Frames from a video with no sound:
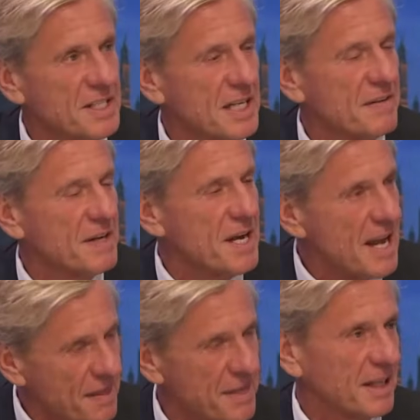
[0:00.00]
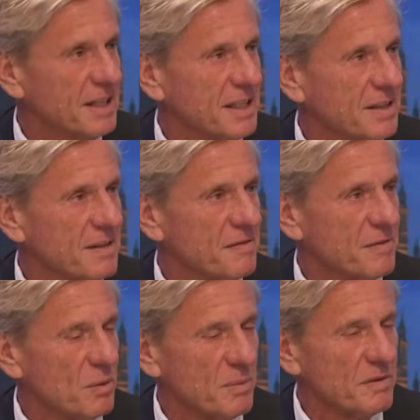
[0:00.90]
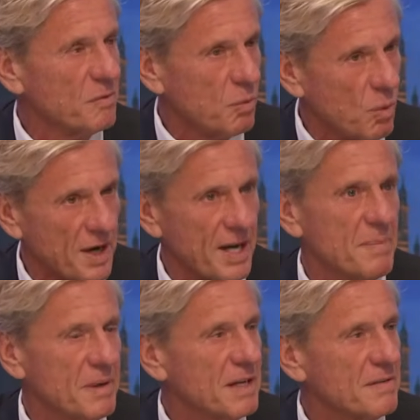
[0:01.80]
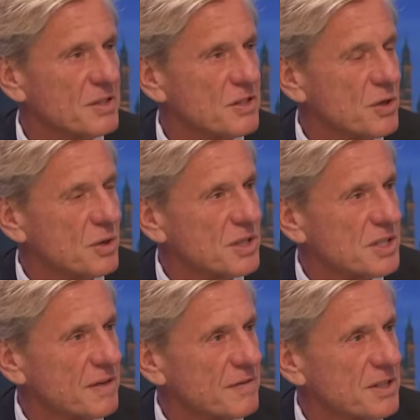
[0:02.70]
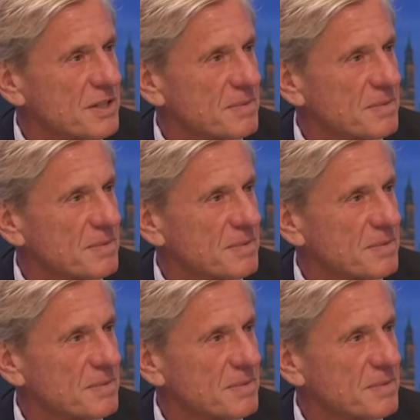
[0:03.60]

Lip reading: they delivered nothing in the form of what I believe is true conservatism.